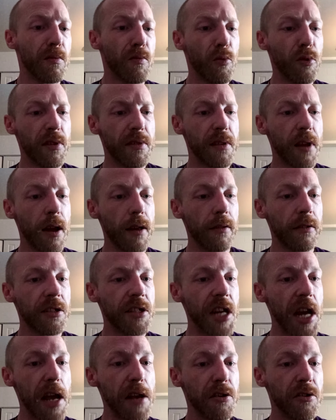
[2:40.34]
with Tyler
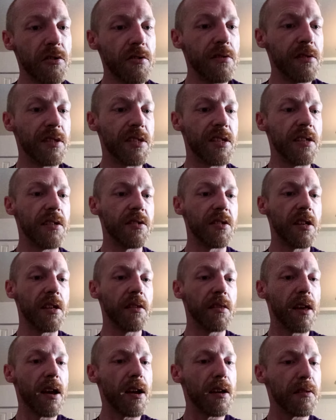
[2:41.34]
Shandro
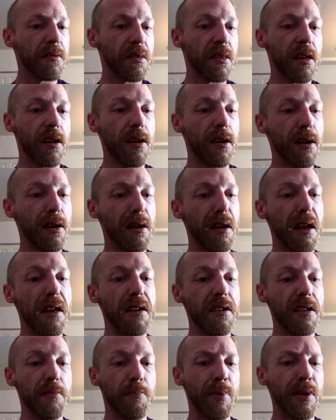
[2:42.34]
insisting that uh,
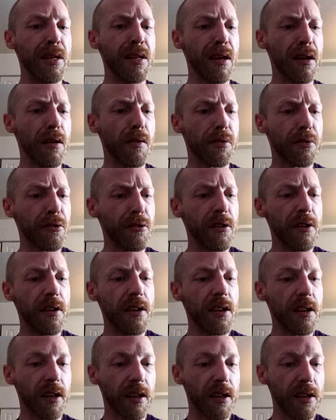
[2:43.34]
NDP health
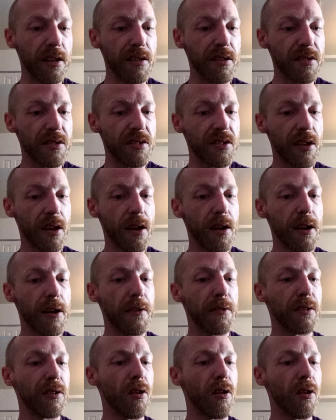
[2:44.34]
critic is uh,